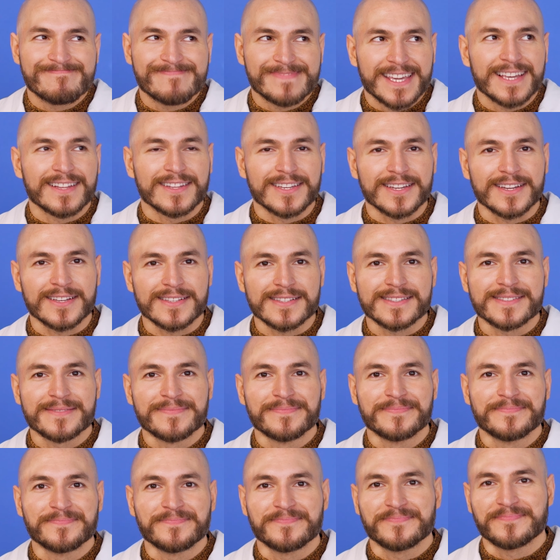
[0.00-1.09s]
killing us.
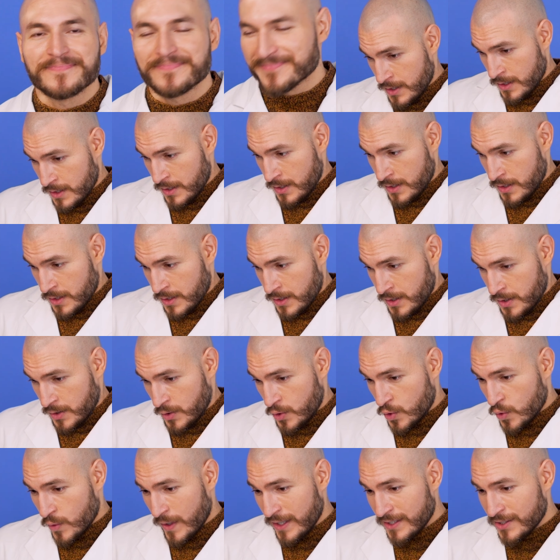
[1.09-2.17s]

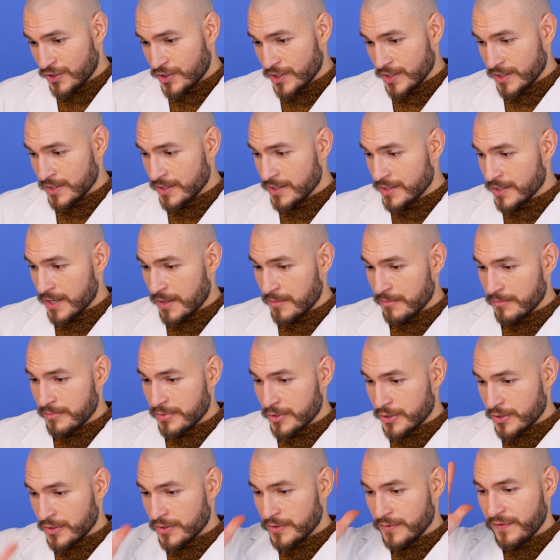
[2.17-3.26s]
Question
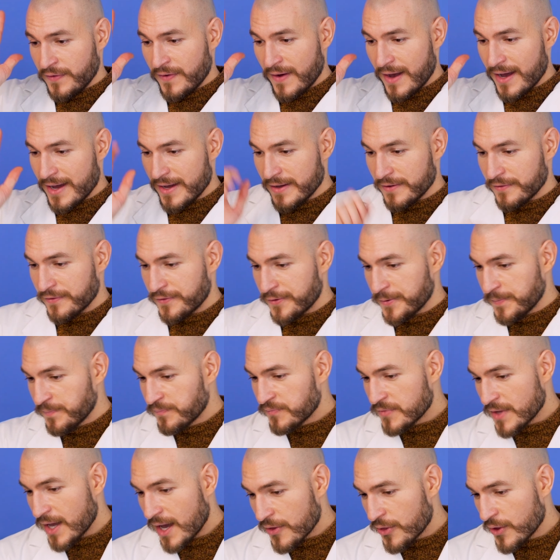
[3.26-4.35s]
number 5.
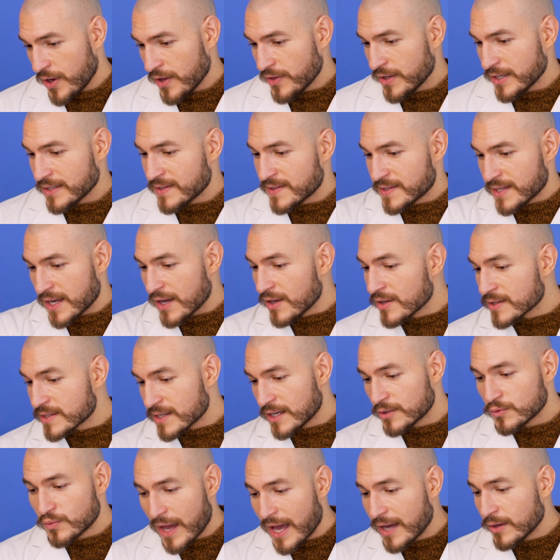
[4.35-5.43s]
I thought that cells
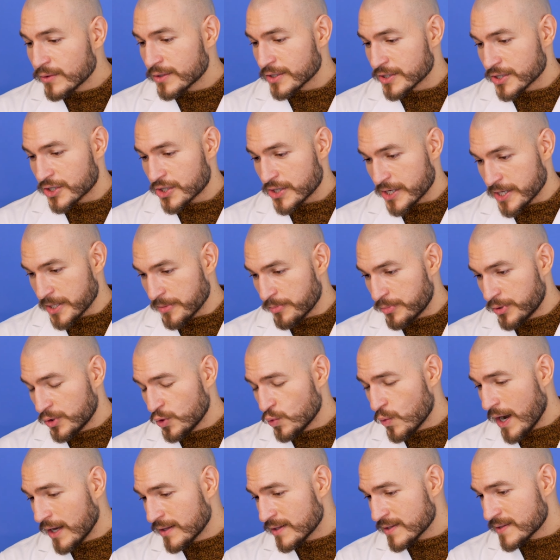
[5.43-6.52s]
are round in shape.
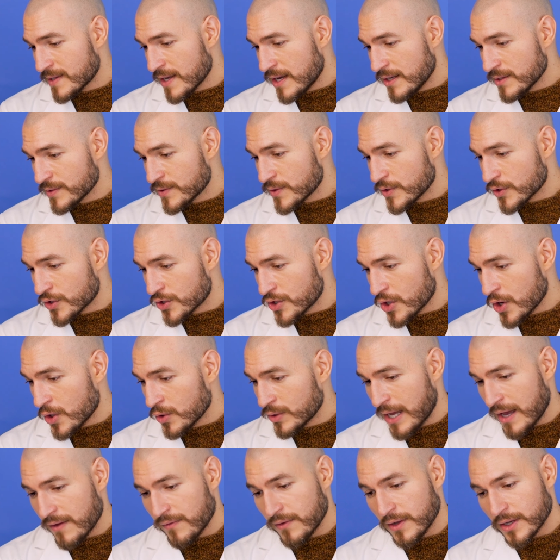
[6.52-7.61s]
Why the cells you
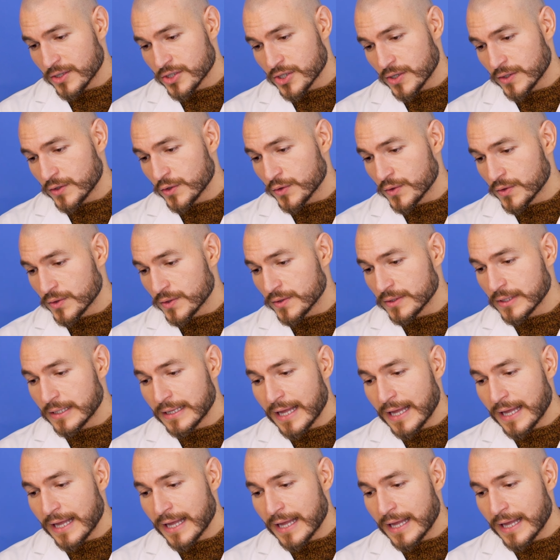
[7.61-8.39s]
showed have longitudinal